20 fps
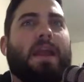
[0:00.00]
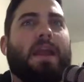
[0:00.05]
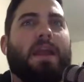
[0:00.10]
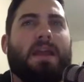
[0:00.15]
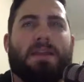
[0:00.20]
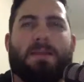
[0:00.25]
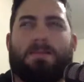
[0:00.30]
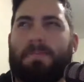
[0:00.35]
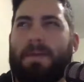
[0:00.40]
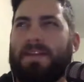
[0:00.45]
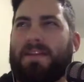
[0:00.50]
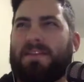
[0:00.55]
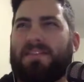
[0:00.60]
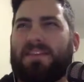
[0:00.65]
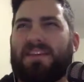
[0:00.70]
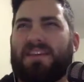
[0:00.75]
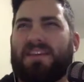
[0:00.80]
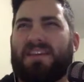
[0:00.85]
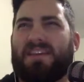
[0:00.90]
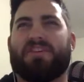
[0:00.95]
It depends
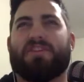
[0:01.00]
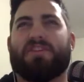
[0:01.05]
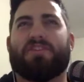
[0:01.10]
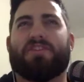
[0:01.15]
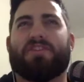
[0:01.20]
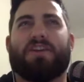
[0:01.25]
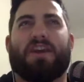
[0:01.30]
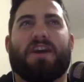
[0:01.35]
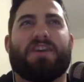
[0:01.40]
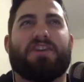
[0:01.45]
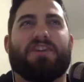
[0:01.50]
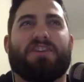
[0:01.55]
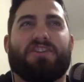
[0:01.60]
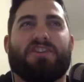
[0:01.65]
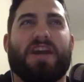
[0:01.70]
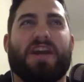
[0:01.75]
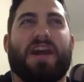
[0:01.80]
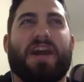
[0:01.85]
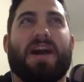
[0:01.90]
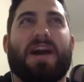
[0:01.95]
on your
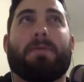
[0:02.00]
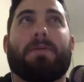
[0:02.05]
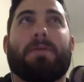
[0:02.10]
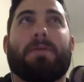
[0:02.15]
shop.